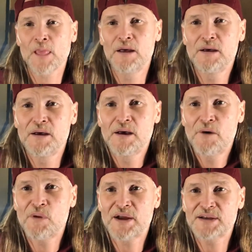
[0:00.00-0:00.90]

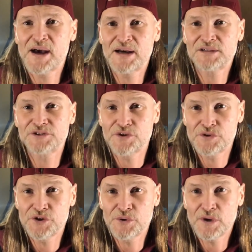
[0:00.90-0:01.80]
I'd like to ask you
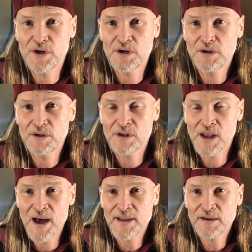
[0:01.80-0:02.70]
to
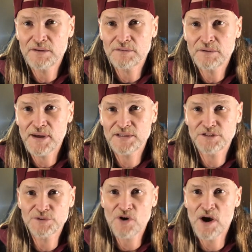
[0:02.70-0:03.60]
like and
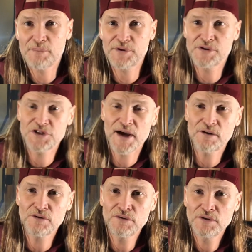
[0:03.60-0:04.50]
subscribe to the
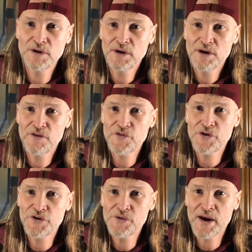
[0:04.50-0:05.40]
channel. If
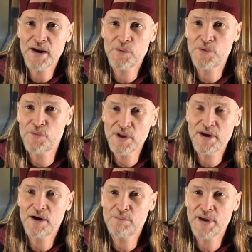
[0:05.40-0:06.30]
you'd do that, it would really
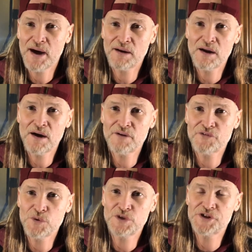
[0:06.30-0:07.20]
help me out a lot. If
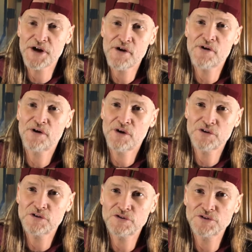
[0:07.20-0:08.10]
you would share it
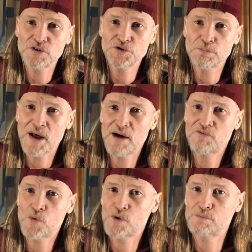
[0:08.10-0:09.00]
on your social
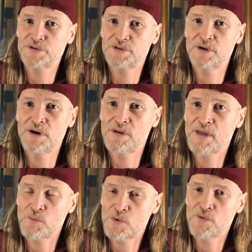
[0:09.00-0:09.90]
platforms,
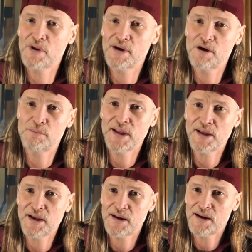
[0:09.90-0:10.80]
that would really help me to
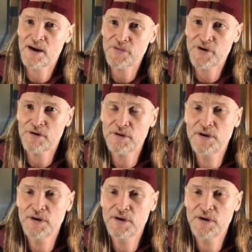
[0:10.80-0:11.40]
get it out there.